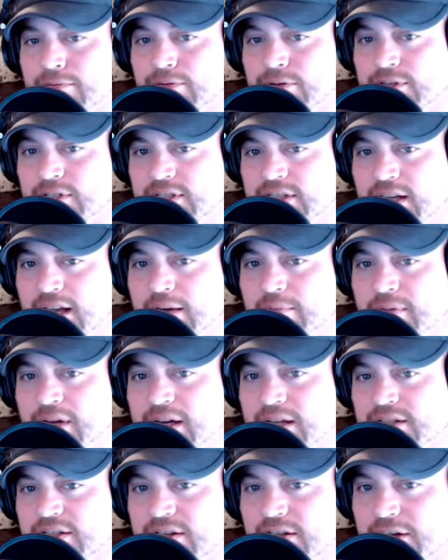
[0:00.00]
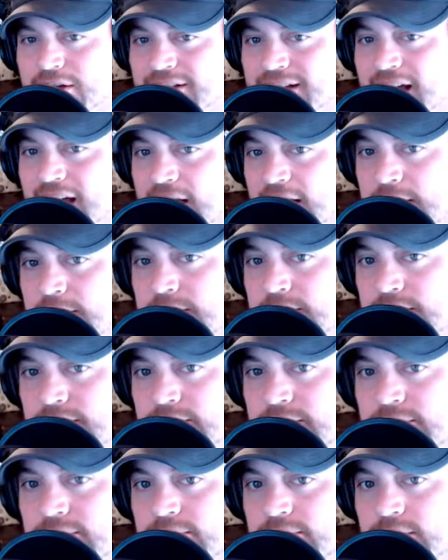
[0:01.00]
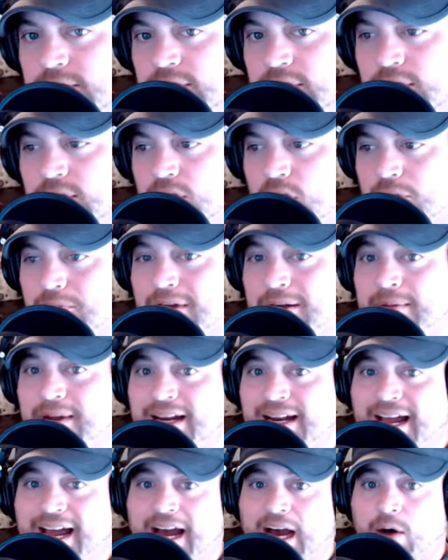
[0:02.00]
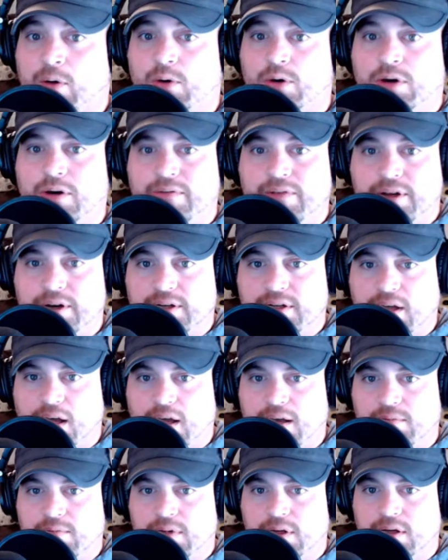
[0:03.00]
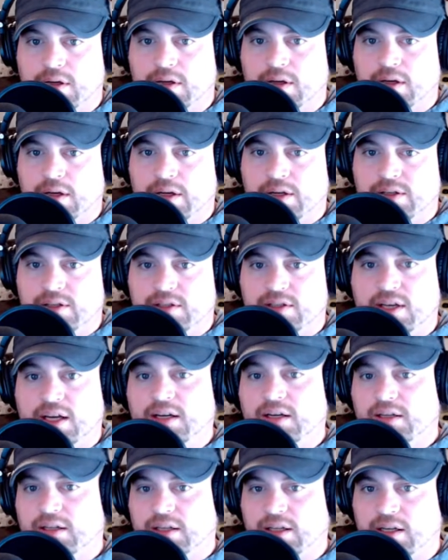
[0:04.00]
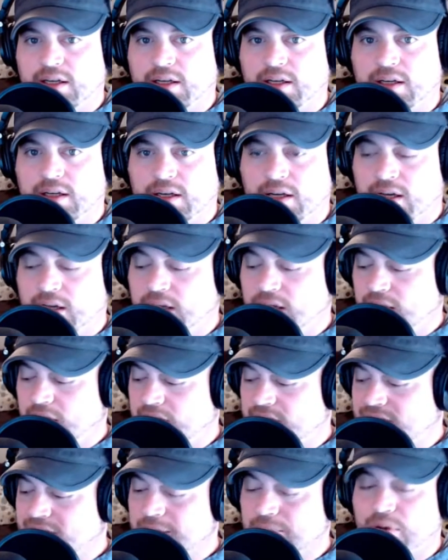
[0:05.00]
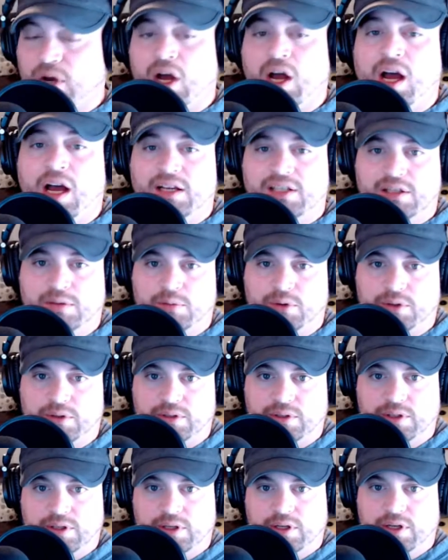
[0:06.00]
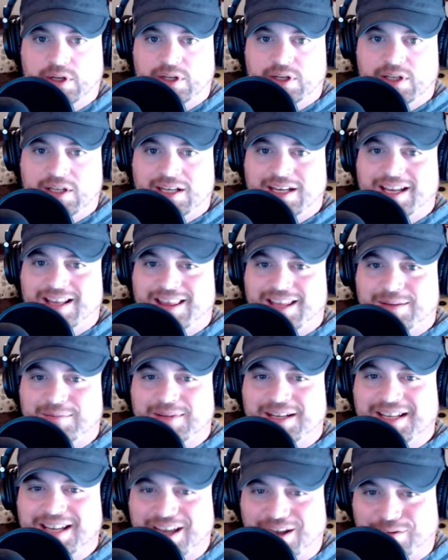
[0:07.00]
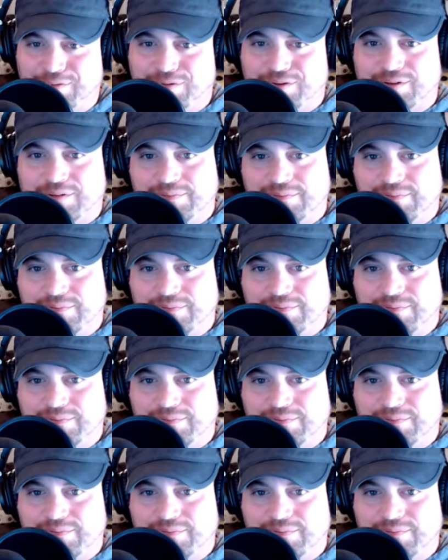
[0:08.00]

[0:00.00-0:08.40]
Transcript: for 10 minutes of their time, or maybe an hour of their time, suddenly it's impossible to get them to give.